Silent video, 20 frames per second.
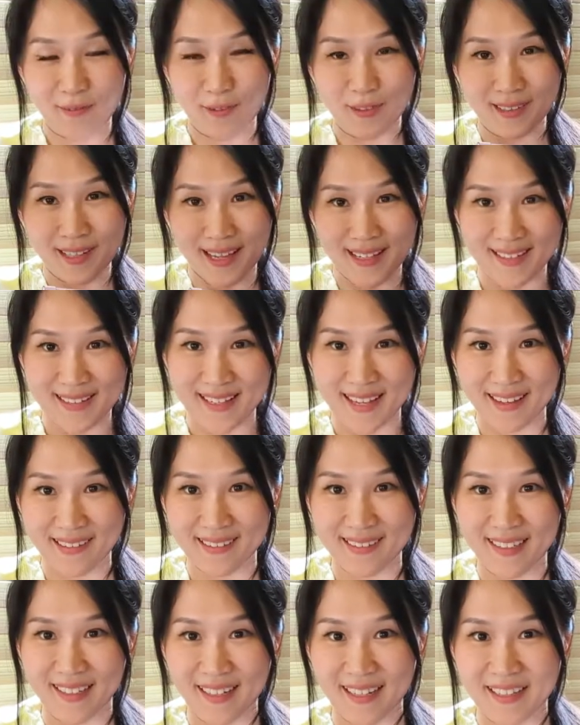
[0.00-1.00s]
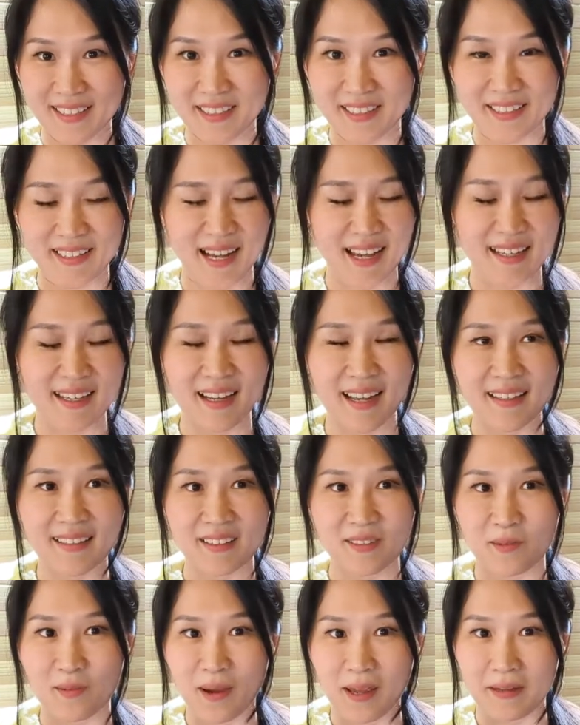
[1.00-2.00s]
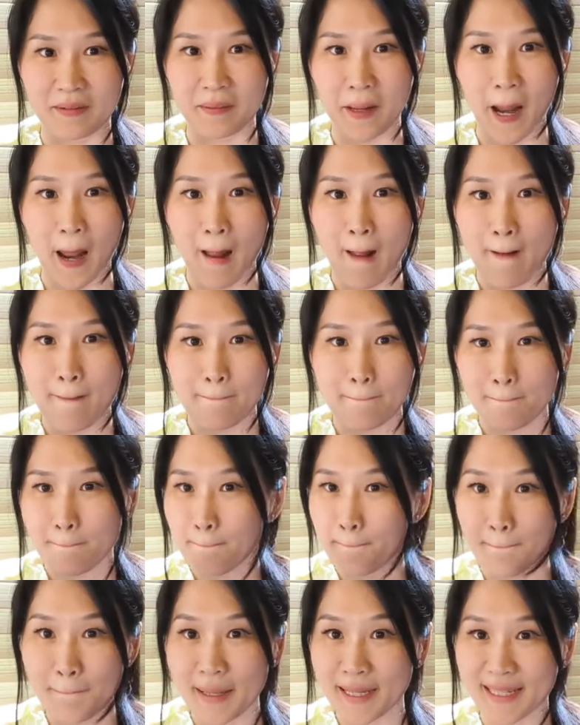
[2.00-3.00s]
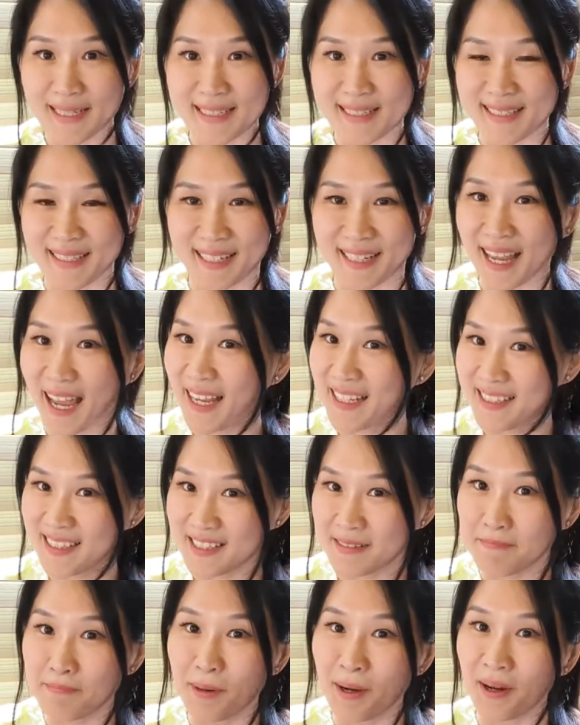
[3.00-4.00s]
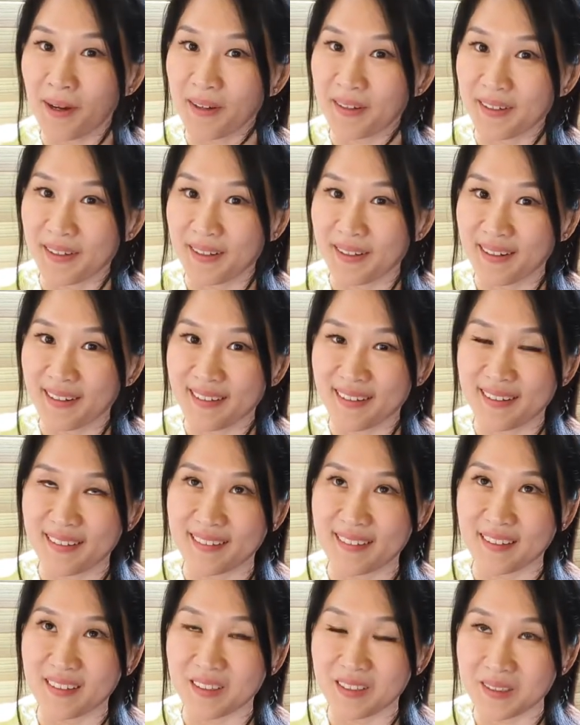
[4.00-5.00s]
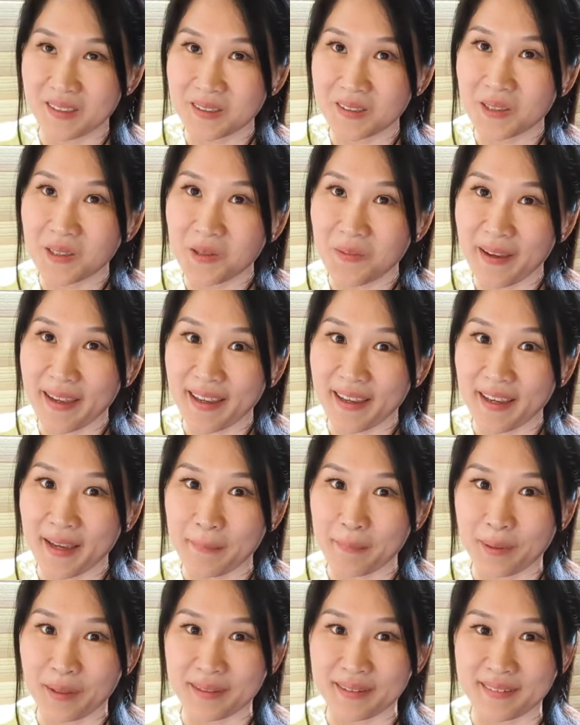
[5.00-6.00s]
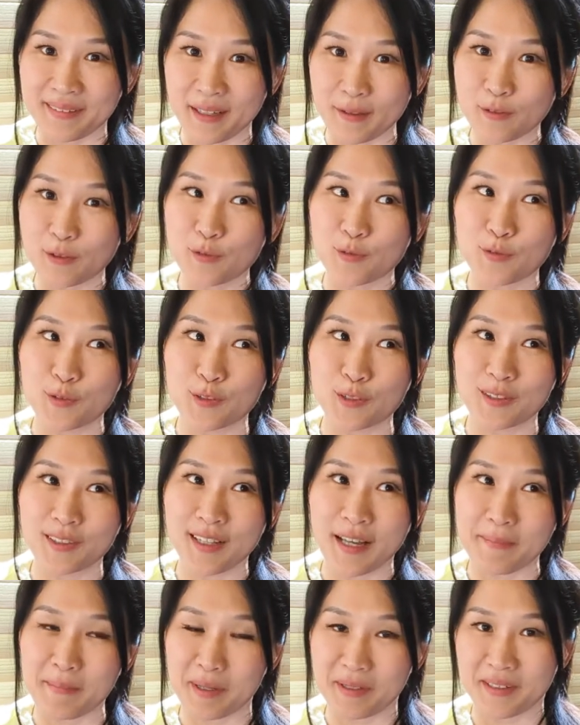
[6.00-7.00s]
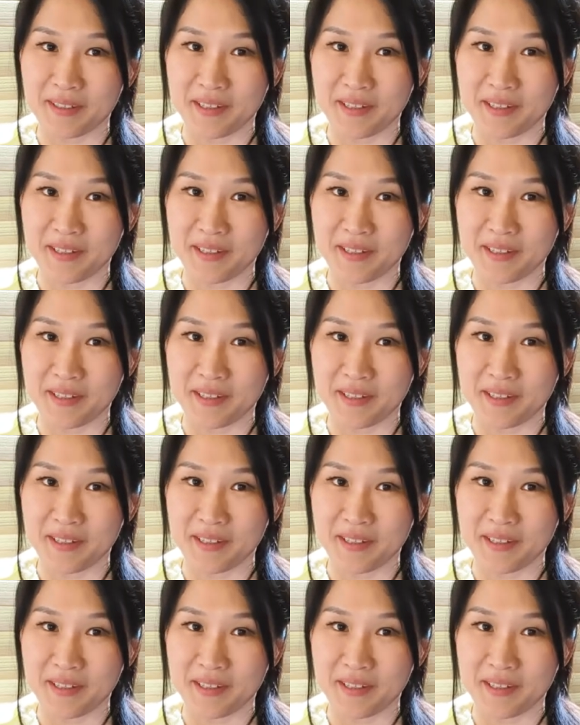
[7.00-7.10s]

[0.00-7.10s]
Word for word: For the Escale collection, I kind of went ballistic. I just bought the Néonoé, I bought the Neverfull, I bought the